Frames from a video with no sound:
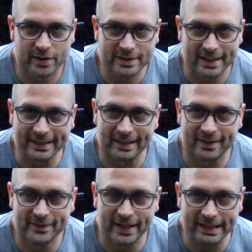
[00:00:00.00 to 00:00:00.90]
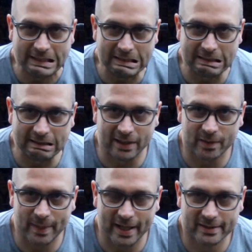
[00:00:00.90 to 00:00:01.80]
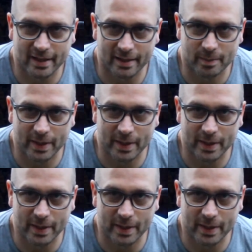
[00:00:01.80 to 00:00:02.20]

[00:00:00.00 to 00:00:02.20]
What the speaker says: is I had left a nut on the back side of the